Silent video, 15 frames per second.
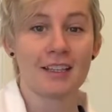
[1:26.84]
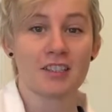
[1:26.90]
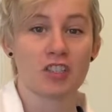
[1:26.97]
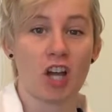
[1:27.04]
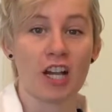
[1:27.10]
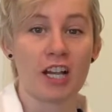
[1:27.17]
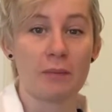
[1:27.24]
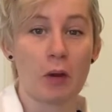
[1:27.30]

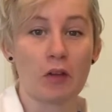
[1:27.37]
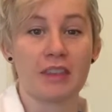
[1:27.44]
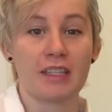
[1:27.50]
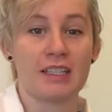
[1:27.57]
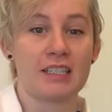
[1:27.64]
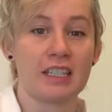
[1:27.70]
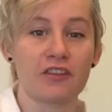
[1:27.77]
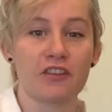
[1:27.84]
talk about the
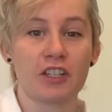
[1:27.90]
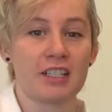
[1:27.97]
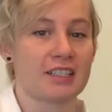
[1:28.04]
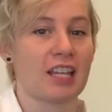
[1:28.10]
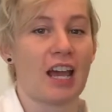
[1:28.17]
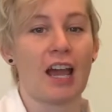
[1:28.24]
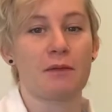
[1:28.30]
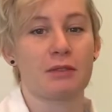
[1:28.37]
different
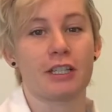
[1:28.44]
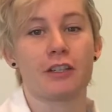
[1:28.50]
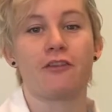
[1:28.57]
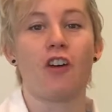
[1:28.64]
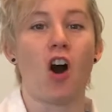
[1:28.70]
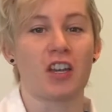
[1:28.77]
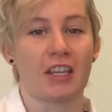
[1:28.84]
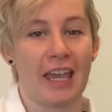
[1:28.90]
types of
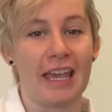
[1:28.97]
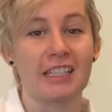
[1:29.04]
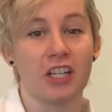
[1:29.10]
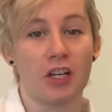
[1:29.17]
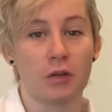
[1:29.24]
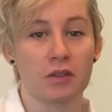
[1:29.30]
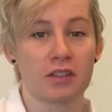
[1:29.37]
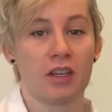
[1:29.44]

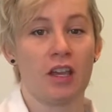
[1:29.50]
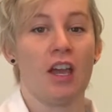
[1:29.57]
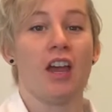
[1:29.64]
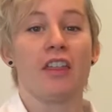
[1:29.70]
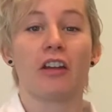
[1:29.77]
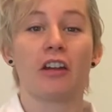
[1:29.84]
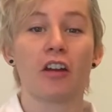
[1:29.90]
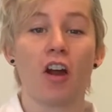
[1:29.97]
volcanoes.
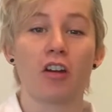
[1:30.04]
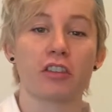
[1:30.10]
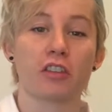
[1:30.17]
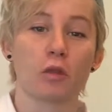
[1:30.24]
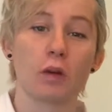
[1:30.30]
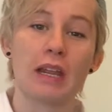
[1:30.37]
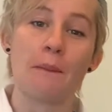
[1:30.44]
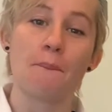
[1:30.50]
There are
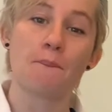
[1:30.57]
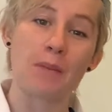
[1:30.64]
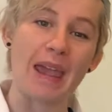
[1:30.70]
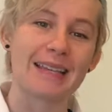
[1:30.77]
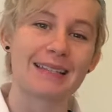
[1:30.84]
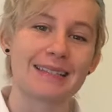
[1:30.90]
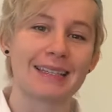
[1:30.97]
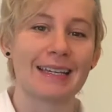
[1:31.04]
three
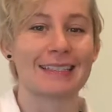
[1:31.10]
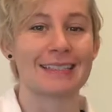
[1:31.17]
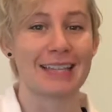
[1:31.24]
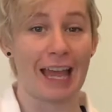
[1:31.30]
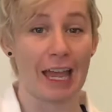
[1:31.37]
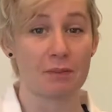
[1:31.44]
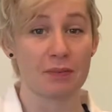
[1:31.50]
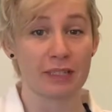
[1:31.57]
basic
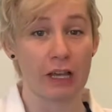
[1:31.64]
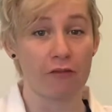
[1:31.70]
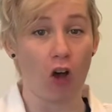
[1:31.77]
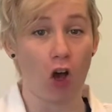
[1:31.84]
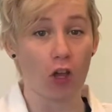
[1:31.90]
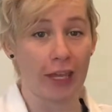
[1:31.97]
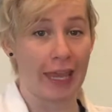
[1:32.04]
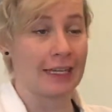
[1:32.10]
types of
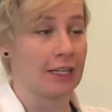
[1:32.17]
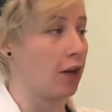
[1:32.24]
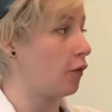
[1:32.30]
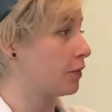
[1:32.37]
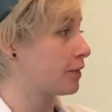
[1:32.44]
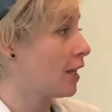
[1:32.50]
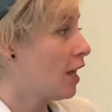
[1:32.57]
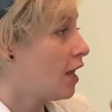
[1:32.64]

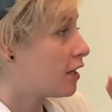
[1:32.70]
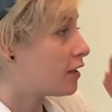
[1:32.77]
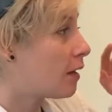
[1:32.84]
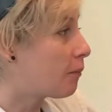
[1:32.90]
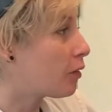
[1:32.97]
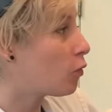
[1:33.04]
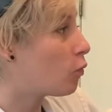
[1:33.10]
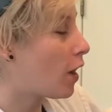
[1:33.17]
volcanoes.
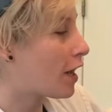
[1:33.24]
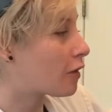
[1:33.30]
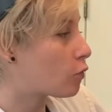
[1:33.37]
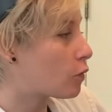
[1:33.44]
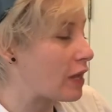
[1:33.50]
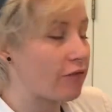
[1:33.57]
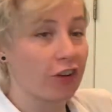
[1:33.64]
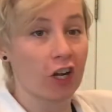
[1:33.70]
Number one,
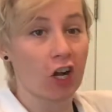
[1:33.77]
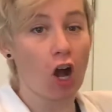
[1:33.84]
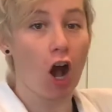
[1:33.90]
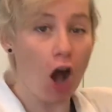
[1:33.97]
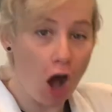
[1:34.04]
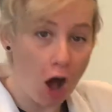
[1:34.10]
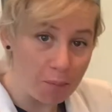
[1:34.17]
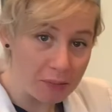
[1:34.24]
we have a
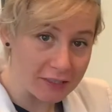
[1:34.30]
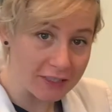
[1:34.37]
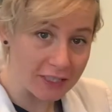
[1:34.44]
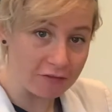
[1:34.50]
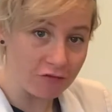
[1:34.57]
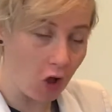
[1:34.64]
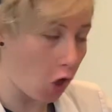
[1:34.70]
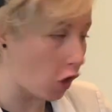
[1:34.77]

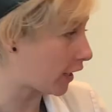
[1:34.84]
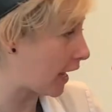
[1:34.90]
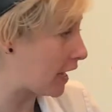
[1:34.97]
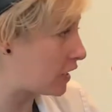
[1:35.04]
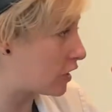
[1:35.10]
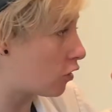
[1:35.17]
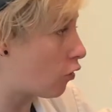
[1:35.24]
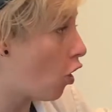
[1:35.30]
composite
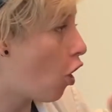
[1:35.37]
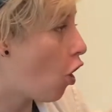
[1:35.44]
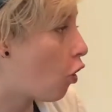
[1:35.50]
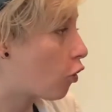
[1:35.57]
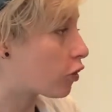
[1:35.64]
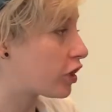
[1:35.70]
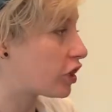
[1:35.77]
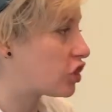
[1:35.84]
volcano
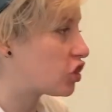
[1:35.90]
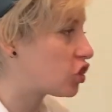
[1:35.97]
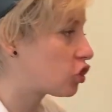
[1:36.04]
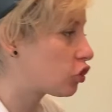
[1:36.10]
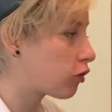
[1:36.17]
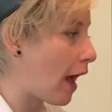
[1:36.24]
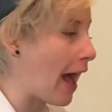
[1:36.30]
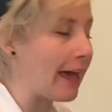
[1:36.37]
or a
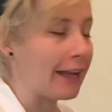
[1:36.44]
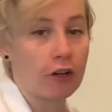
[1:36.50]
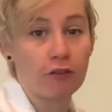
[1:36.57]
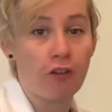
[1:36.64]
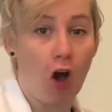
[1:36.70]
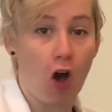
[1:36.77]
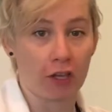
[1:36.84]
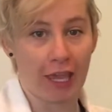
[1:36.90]

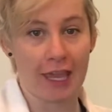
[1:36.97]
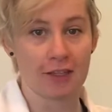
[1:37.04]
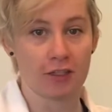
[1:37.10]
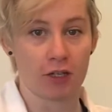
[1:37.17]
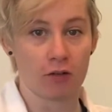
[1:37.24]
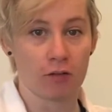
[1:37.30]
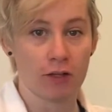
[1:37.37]
stratovolcano.